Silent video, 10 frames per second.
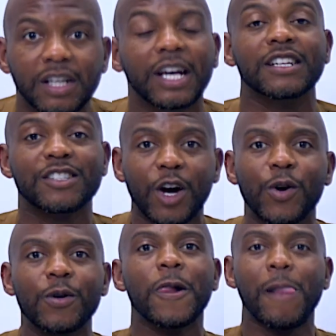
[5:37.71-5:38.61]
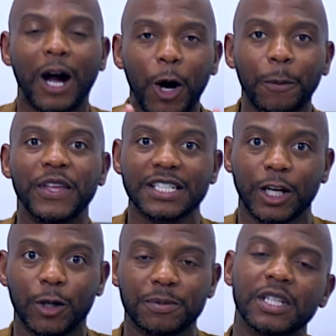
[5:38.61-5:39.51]
And so I hope this
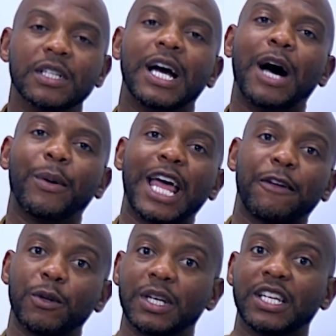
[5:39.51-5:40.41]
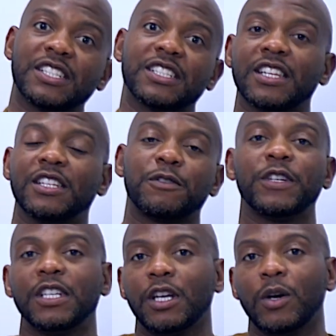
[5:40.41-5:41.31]
helped. I would like for you to listen to this
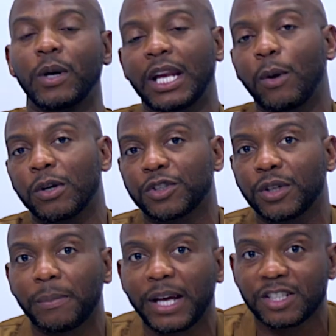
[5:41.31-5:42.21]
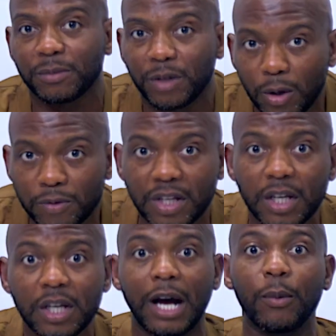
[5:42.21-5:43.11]
video, and I want you to make some notes.
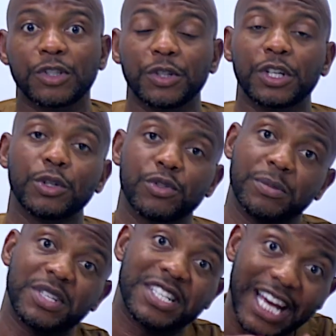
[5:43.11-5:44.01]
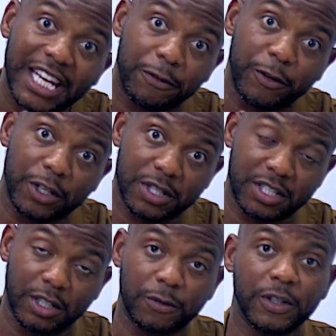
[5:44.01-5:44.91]
I want you to do some study for
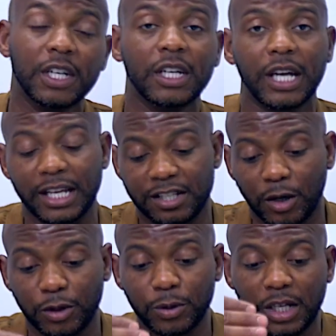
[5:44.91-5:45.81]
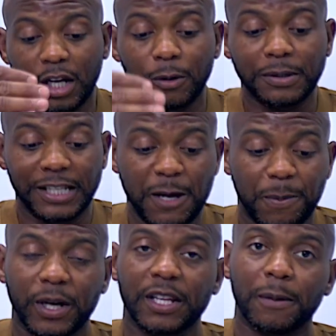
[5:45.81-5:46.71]
yourself. And so you can go
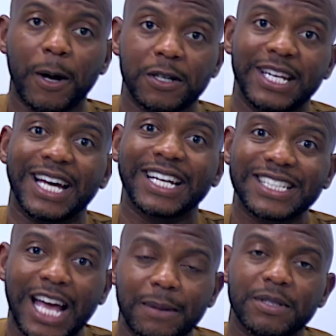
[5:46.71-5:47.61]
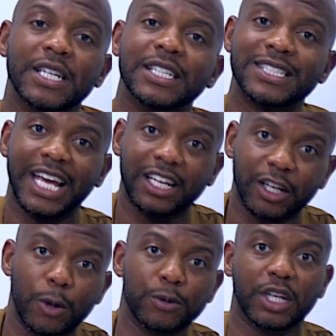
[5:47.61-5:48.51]
deeper in the personality types, take
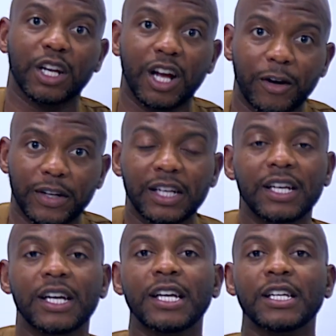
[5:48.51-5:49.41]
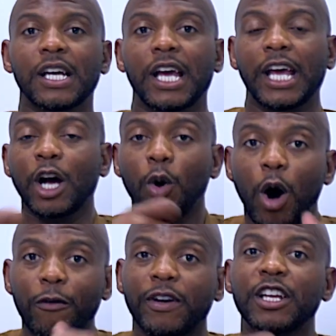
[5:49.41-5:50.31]
notes, learn it, and go
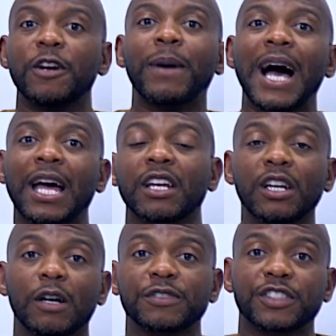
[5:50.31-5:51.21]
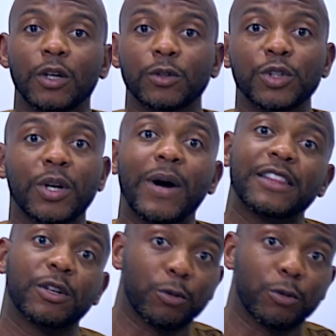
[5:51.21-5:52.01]
over it in your mind enough so you don't have to